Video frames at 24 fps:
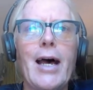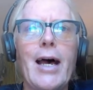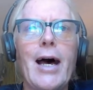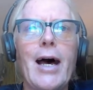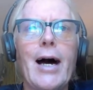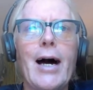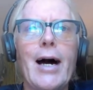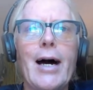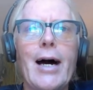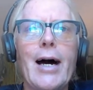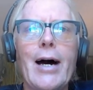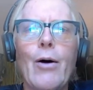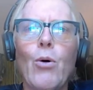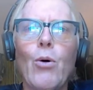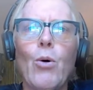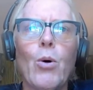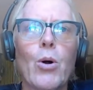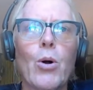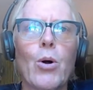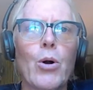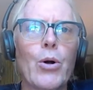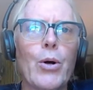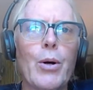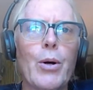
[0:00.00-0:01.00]
uh,
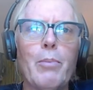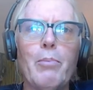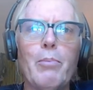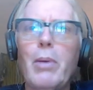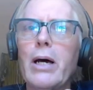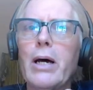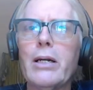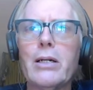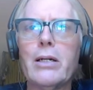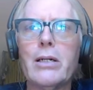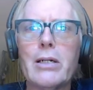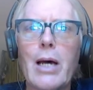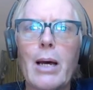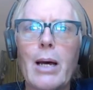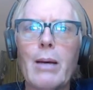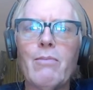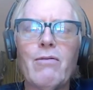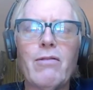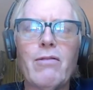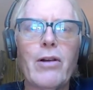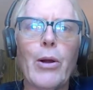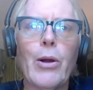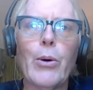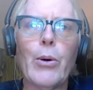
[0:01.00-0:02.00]
or button
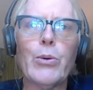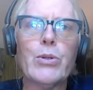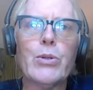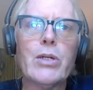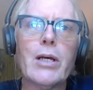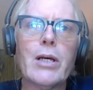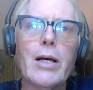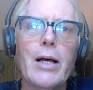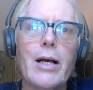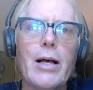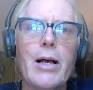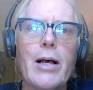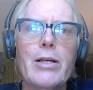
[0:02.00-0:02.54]
type flows.